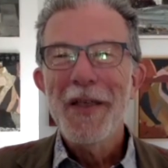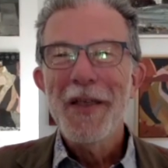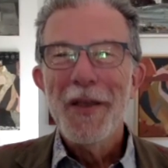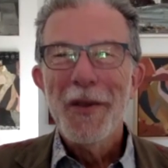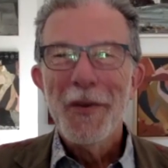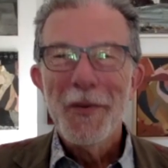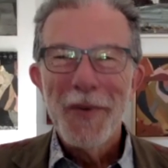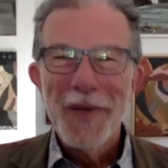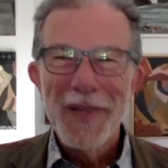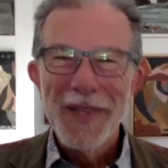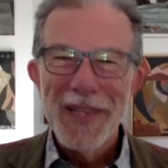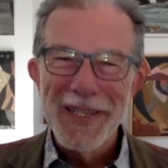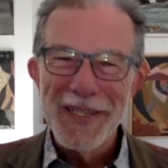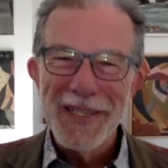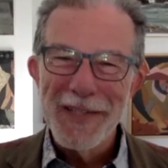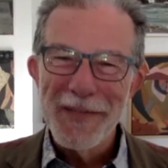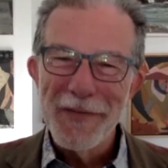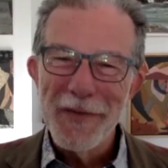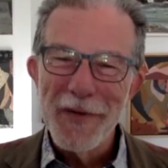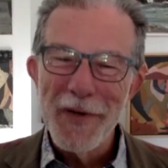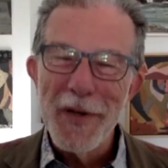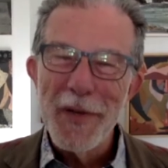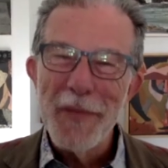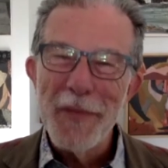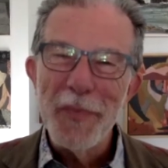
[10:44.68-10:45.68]
Well, that's a
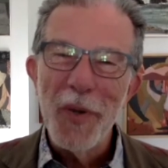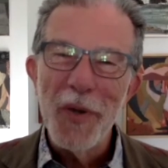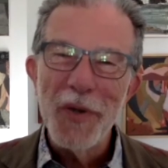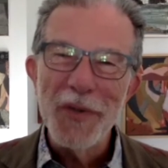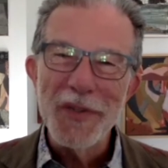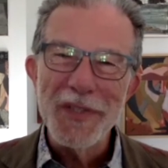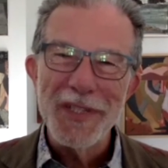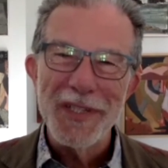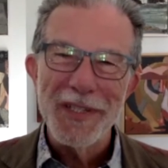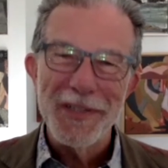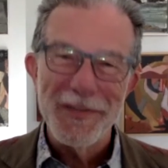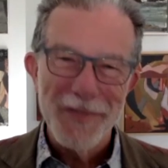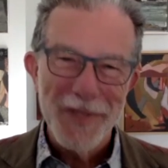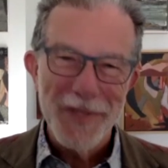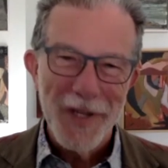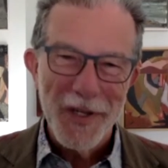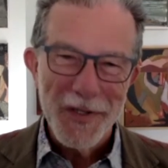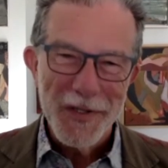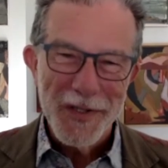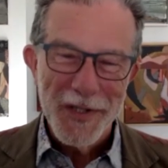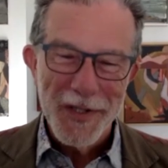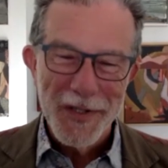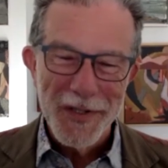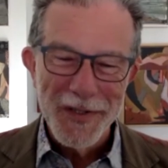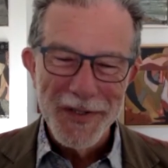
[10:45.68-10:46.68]
very positive
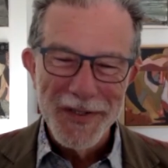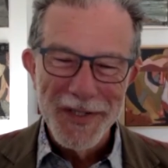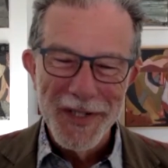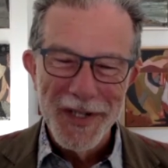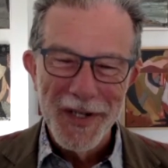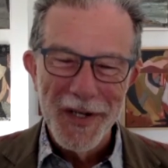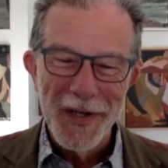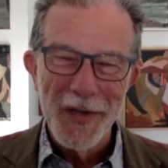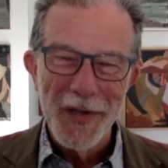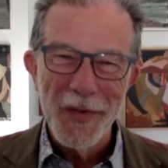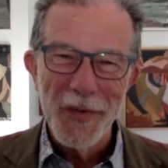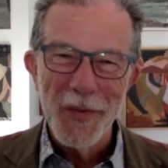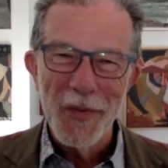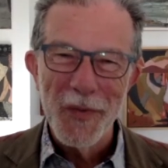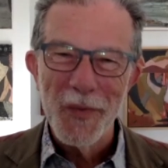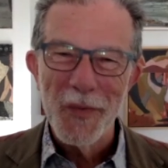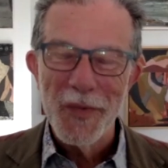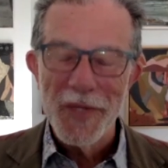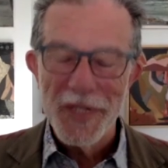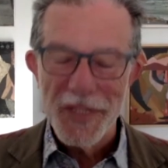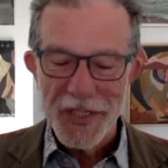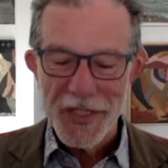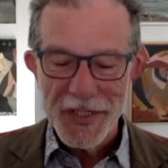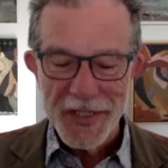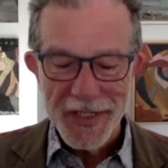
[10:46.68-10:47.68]
note on
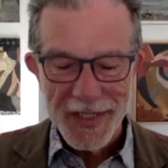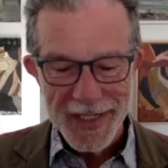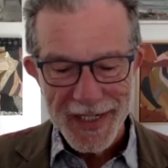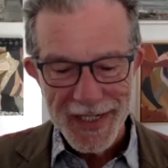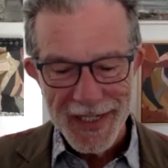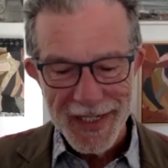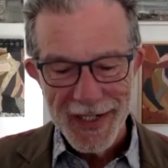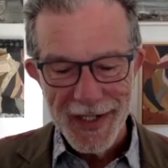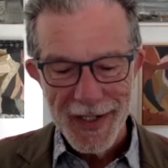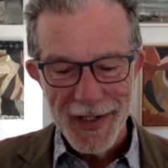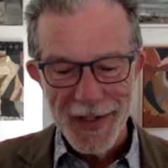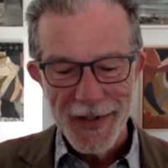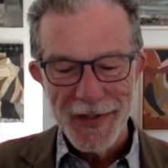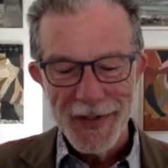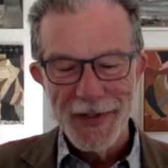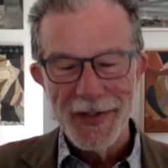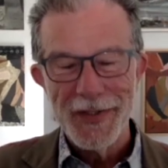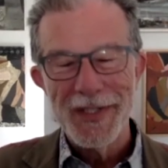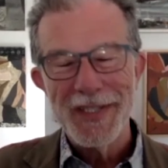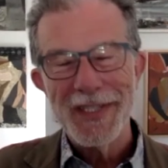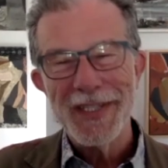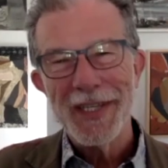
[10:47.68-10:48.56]
which to conclude.